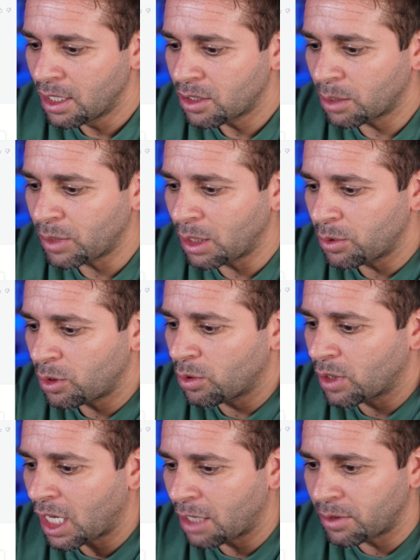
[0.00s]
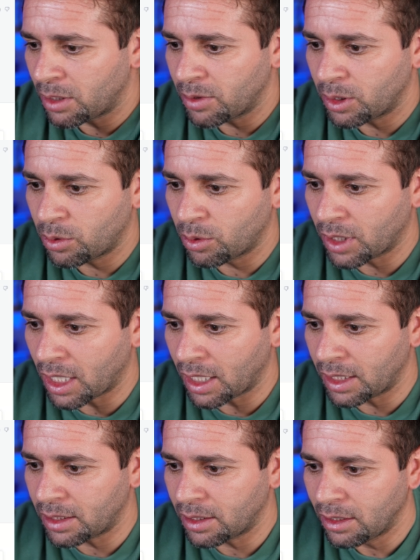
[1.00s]
Sometimes you don't have even to
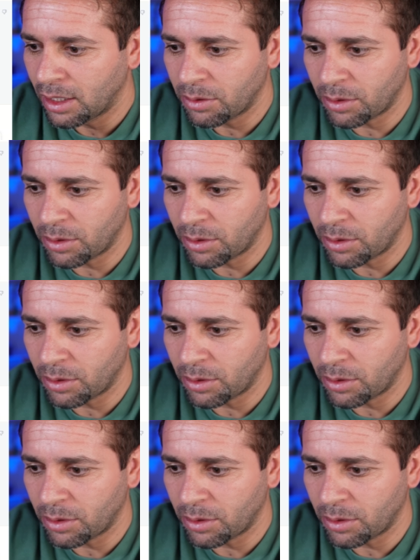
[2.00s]
write,